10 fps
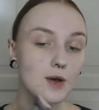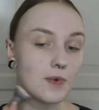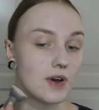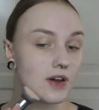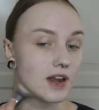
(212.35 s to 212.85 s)

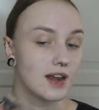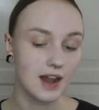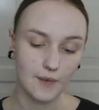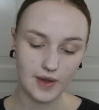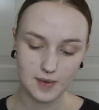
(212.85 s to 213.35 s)
but
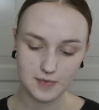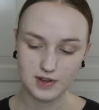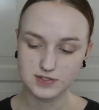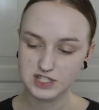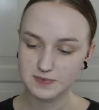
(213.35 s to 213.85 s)
now I'm
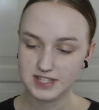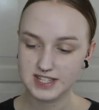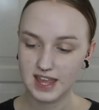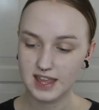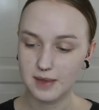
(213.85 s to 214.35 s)
going to be
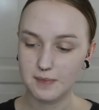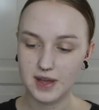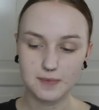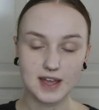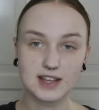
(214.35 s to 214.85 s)
taking
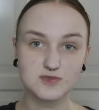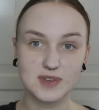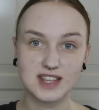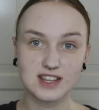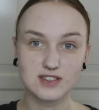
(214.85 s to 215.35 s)
my MAC
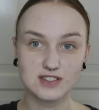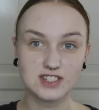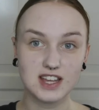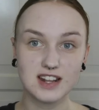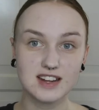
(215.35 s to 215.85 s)
Cosmetics
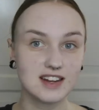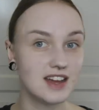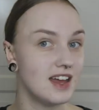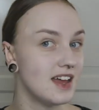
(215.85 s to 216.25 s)
concealer